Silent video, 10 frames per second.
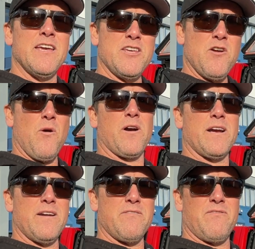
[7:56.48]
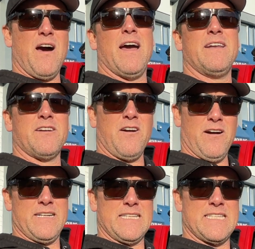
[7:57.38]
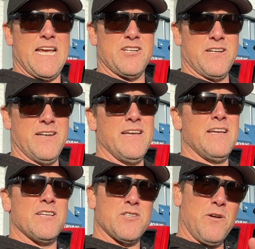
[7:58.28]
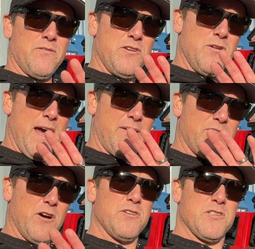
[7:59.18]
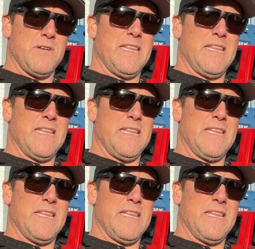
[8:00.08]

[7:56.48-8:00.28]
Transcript: you're gonna find the condensation. So if you have those three